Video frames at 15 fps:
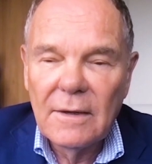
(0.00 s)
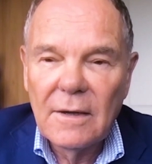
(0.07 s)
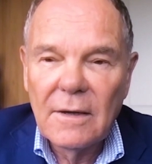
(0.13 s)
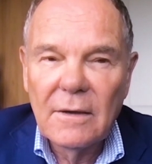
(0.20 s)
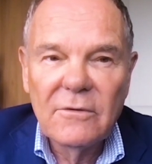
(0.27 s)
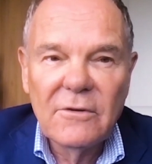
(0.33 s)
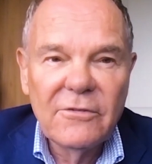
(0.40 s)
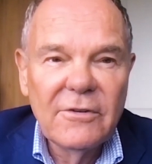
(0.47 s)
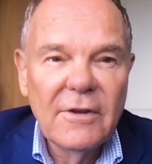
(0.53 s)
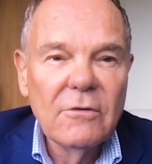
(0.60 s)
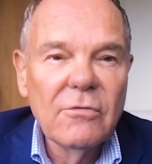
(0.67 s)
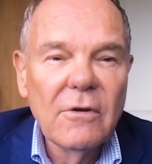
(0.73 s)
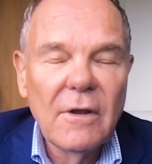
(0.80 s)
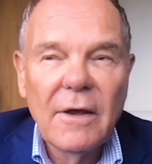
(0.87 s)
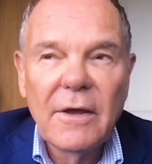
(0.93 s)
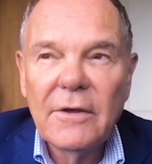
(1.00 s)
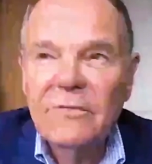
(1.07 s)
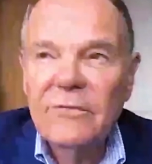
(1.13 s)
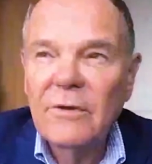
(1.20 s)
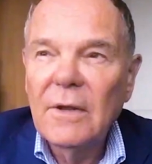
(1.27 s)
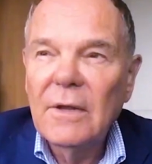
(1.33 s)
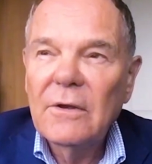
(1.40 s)

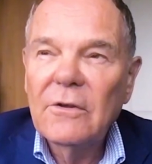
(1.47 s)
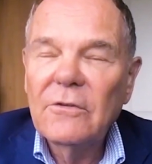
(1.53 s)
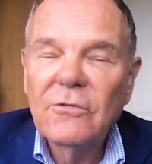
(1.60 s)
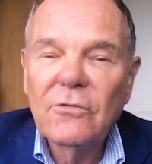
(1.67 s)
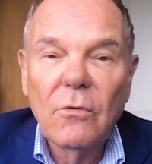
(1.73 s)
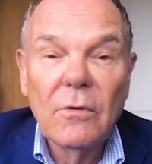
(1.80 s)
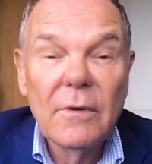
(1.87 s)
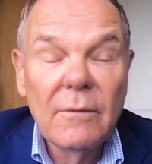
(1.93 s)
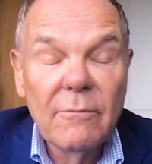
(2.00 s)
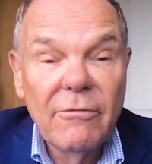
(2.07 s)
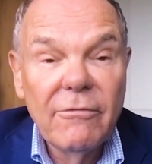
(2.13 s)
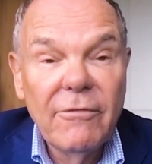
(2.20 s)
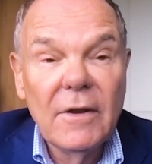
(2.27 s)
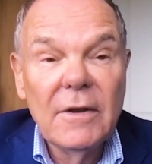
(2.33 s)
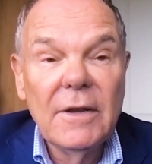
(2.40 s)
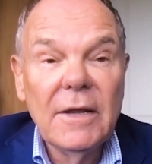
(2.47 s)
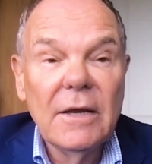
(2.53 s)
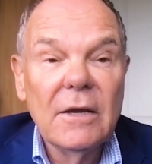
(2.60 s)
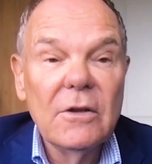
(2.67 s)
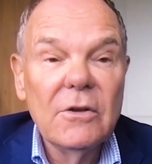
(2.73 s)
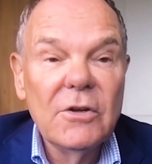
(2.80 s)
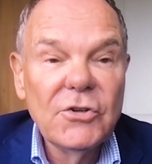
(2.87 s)
Decentralized Consortium Funding
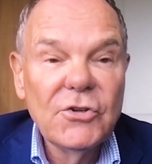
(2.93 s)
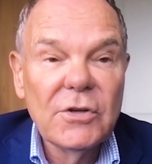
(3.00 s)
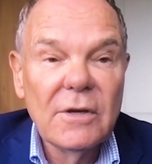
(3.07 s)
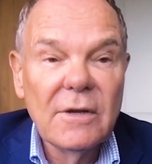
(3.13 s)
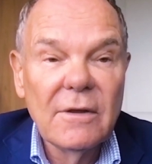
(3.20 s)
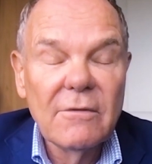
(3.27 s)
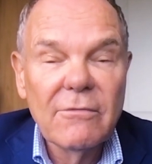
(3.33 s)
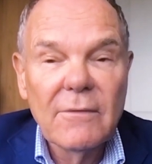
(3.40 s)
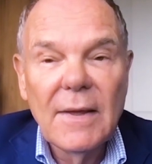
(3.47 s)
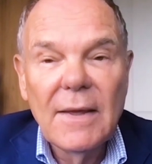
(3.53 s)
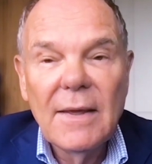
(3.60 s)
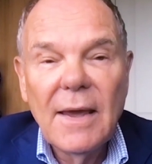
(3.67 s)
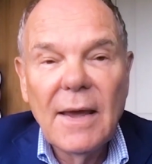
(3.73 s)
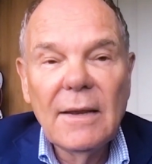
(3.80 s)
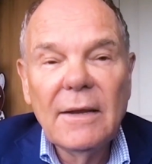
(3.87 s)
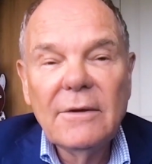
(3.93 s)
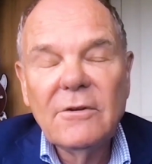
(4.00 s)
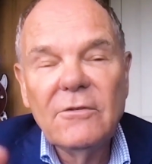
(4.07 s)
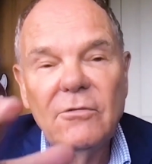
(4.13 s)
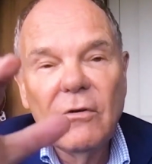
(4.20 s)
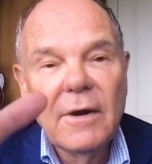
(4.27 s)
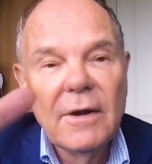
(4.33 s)
Initiative, I'd like to
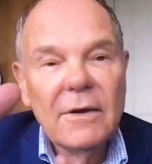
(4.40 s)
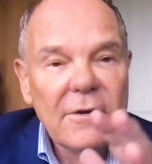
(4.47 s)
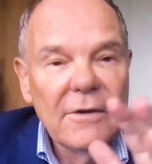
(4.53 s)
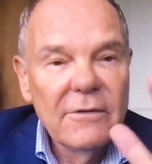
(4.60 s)
try and